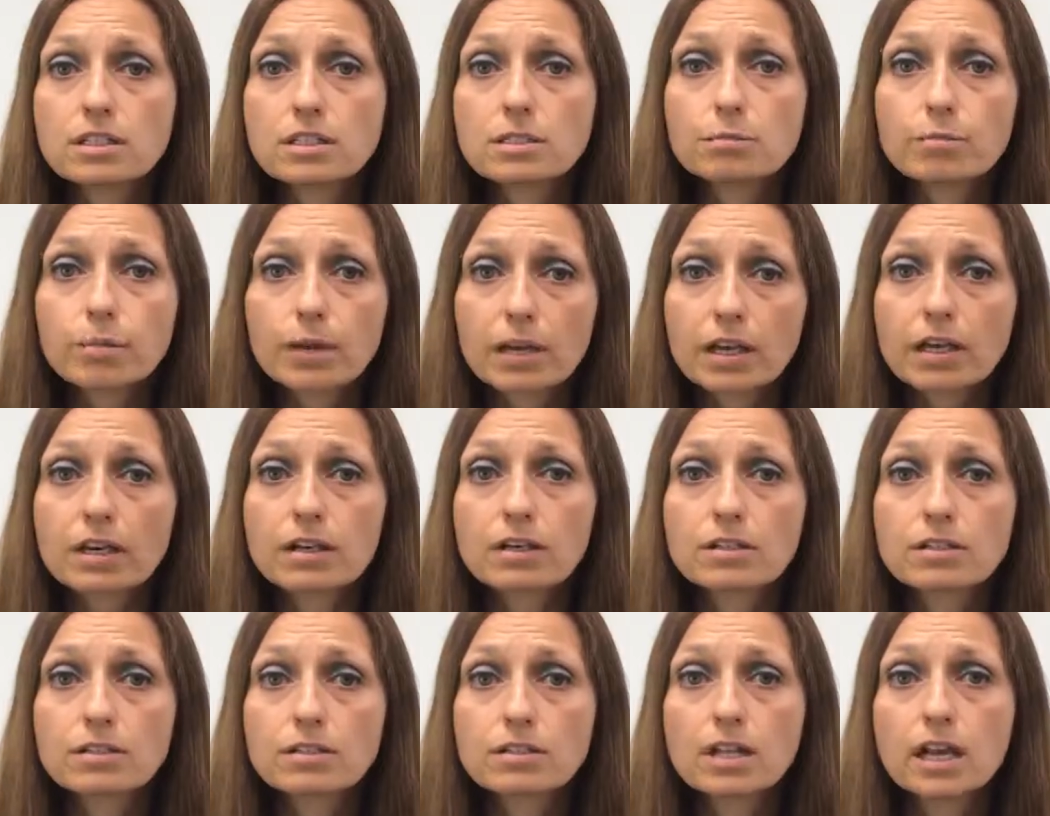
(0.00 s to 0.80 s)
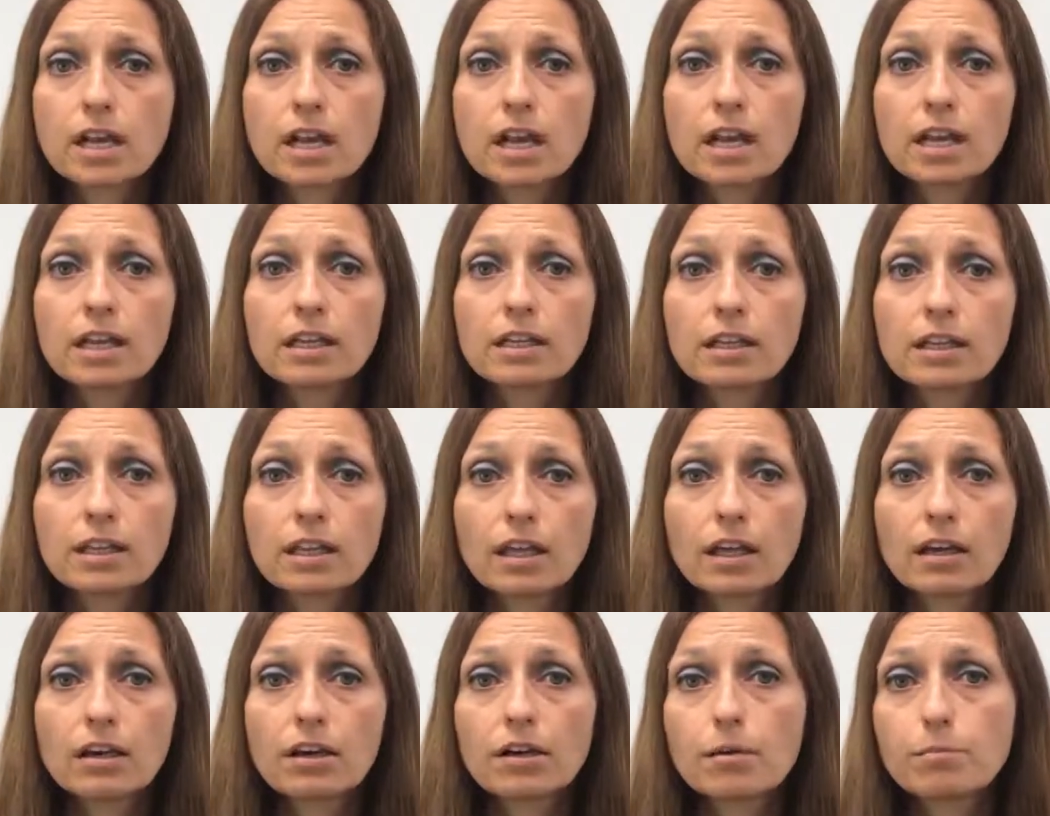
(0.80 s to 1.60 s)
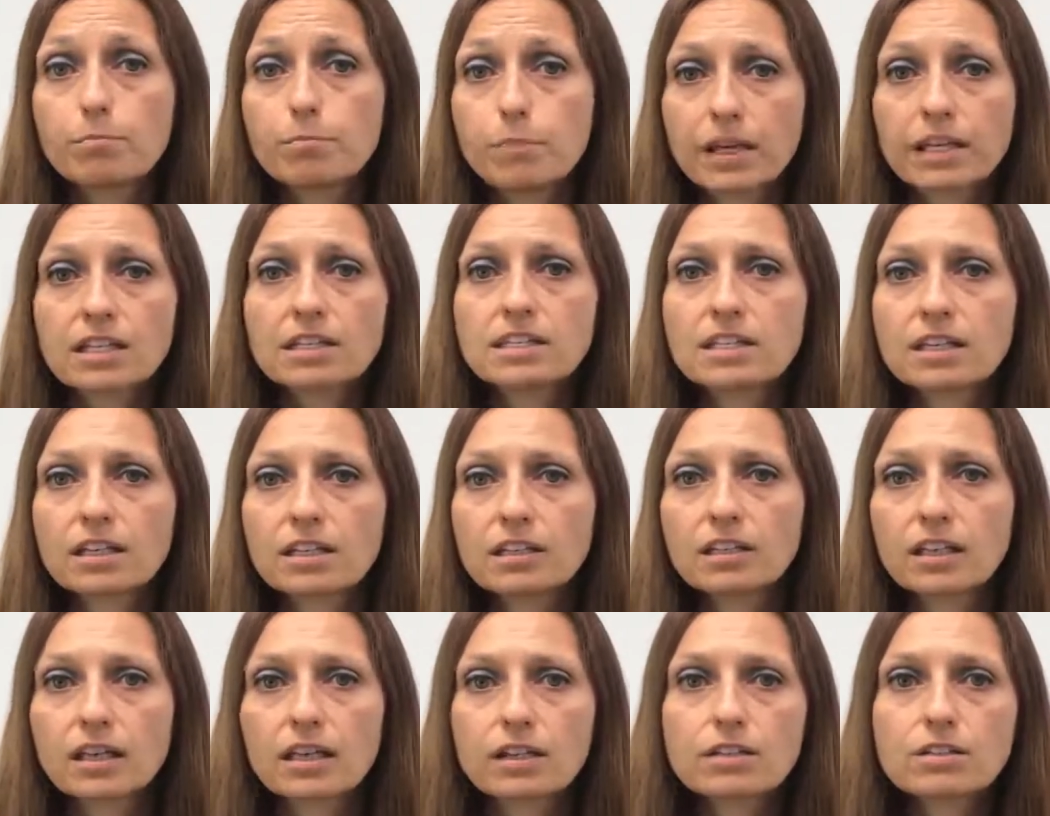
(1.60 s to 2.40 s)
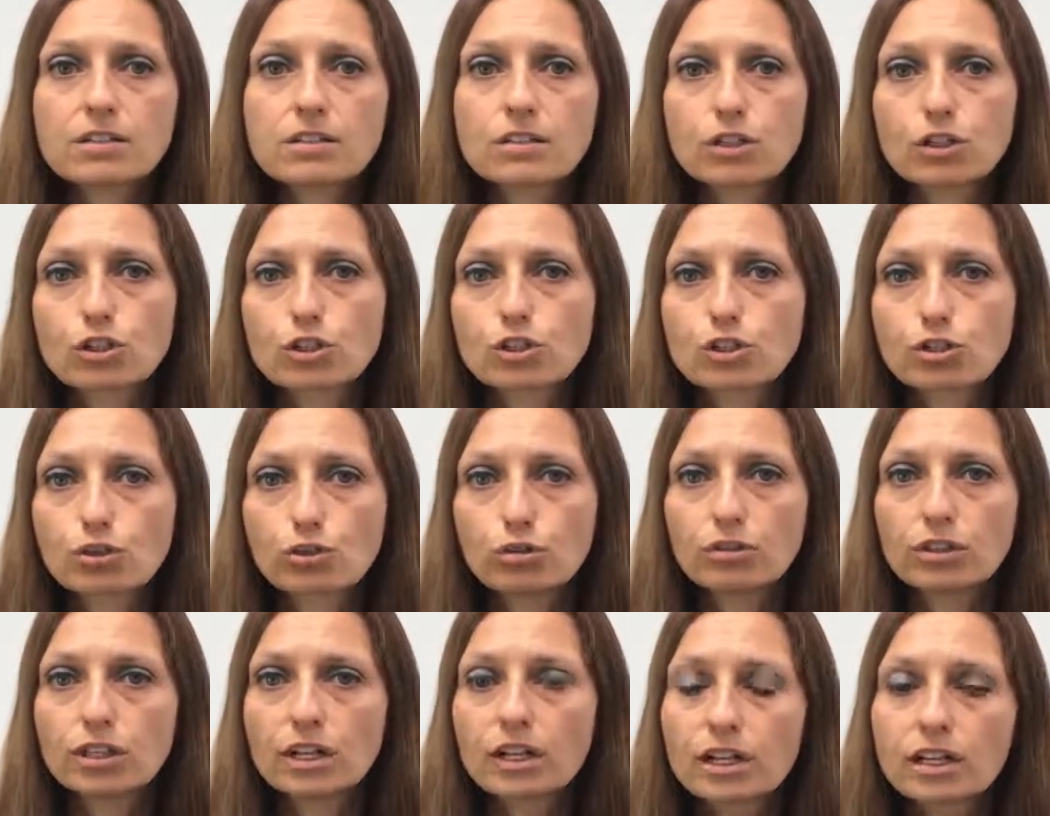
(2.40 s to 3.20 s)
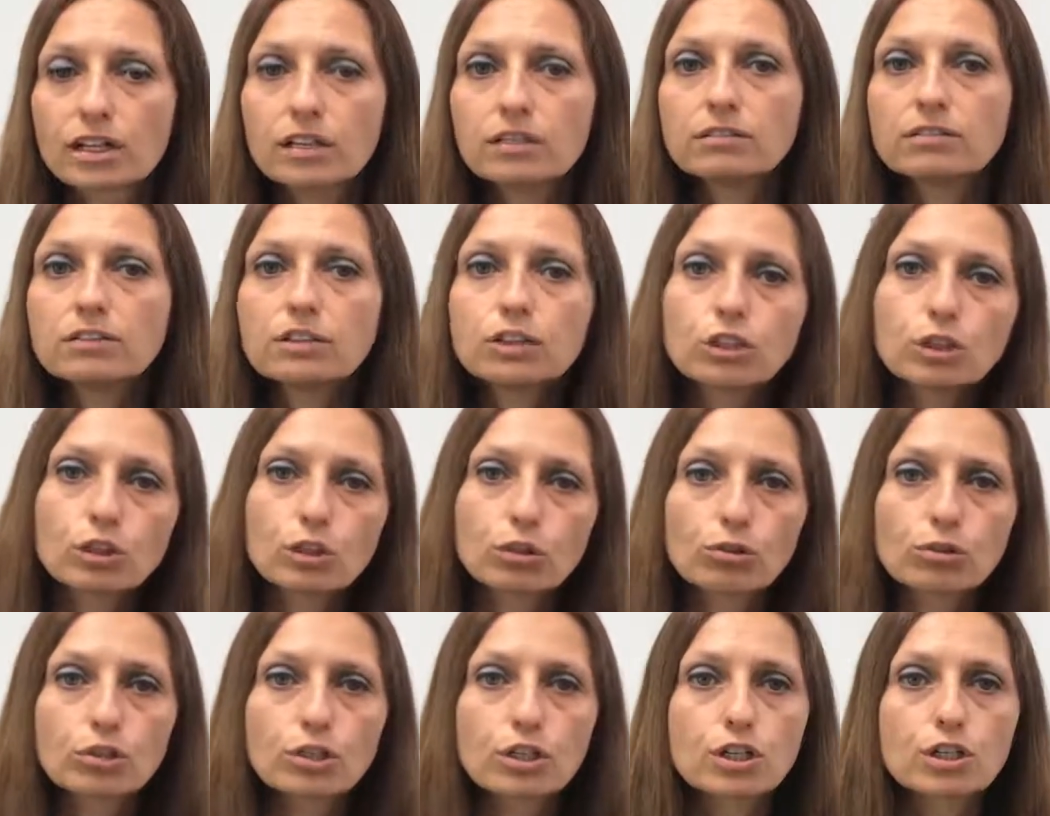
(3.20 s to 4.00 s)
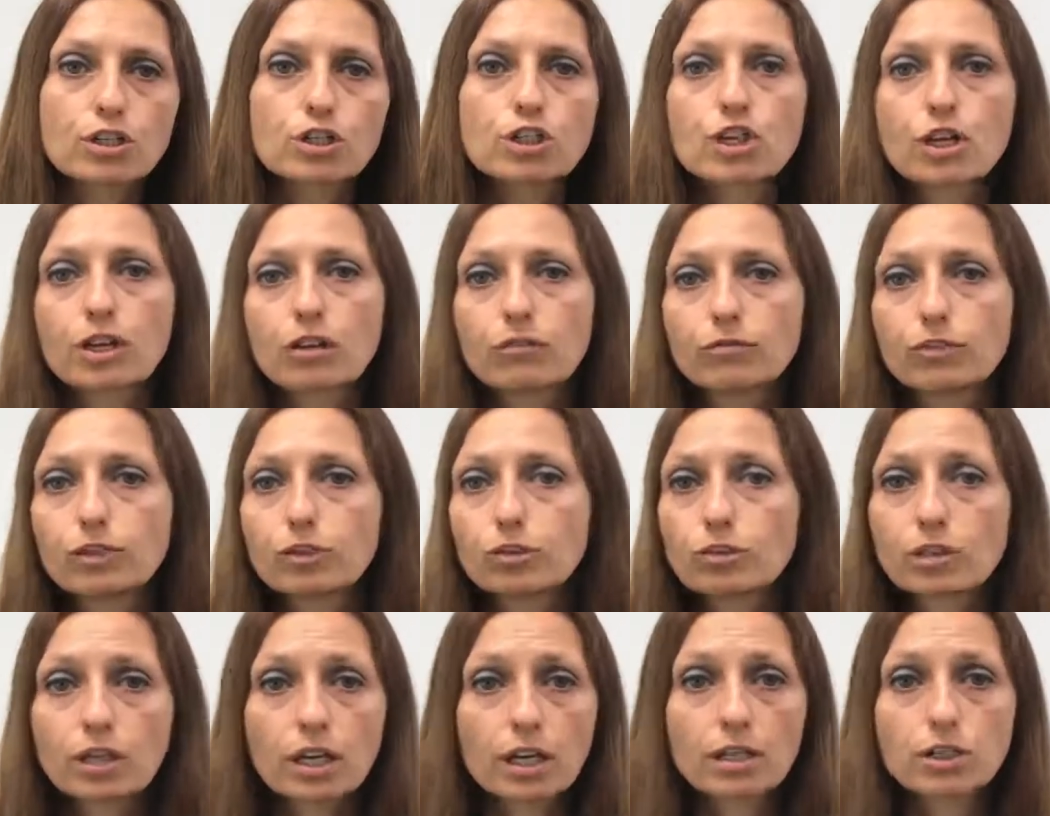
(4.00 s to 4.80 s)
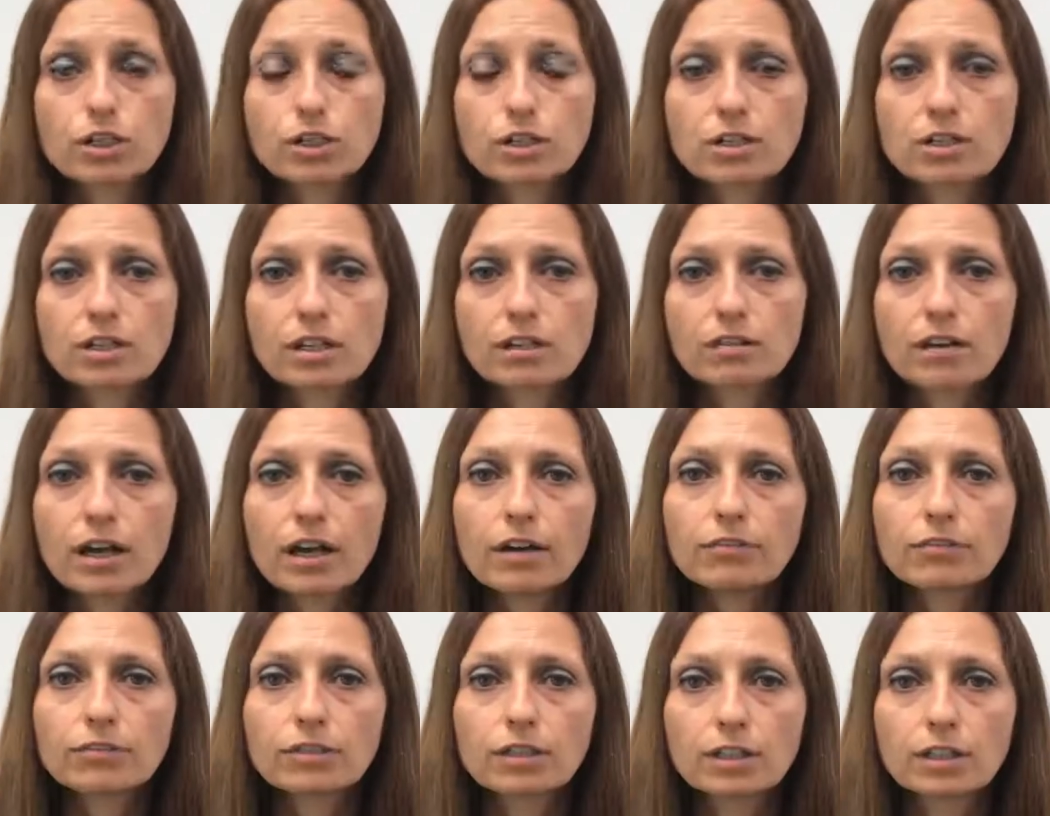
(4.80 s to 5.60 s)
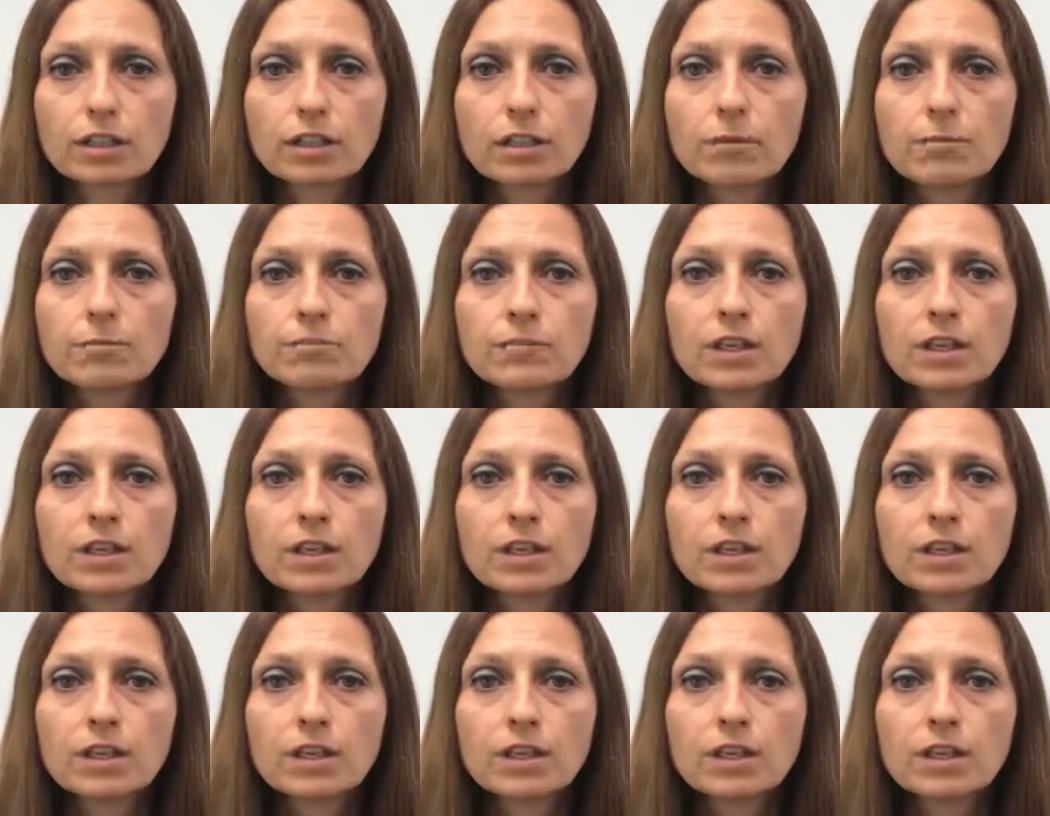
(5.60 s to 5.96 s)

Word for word: is because they are basing their search on the current knowledge of the locations they're after.